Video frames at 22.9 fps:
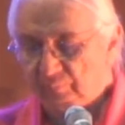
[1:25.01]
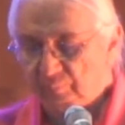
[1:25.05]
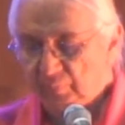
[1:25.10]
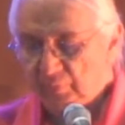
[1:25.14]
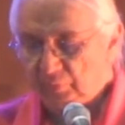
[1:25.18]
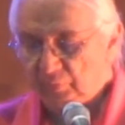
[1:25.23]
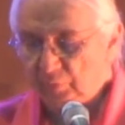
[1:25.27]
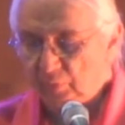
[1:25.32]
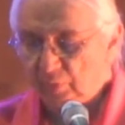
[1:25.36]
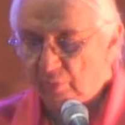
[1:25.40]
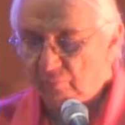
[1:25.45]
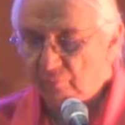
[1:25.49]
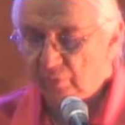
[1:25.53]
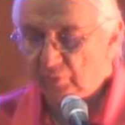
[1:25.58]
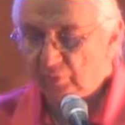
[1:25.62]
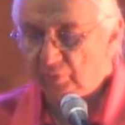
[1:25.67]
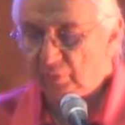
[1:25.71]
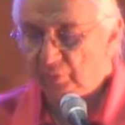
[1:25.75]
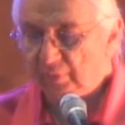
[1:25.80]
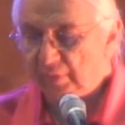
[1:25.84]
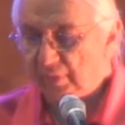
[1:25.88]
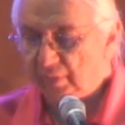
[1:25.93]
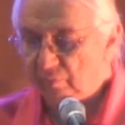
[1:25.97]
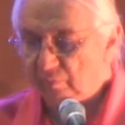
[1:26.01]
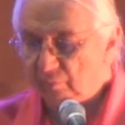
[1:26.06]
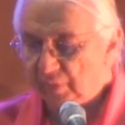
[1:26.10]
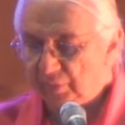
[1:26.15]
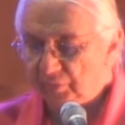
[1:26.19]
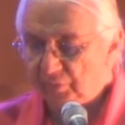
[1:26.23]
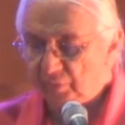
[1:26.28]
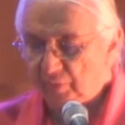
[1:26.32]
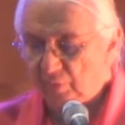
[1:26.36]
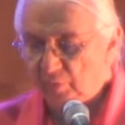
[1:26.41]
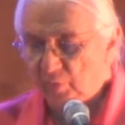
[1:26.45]
the Universal
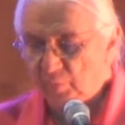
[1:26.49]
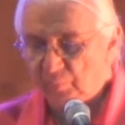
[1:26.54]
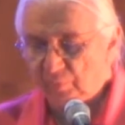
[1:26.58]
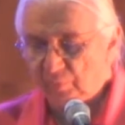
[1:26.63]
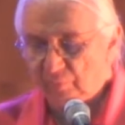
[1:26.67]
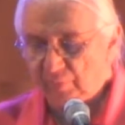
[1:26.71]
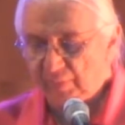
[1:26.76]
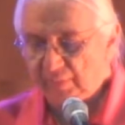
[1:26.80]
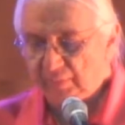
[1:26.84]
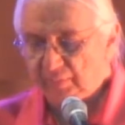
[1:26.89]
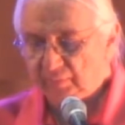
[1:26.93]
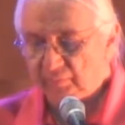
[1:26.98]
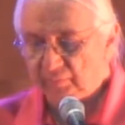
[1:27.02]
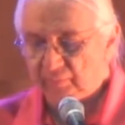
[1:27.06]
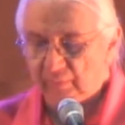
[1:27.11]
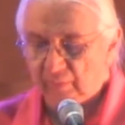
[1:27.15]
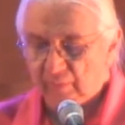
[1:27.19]
Declaration of Human Rights,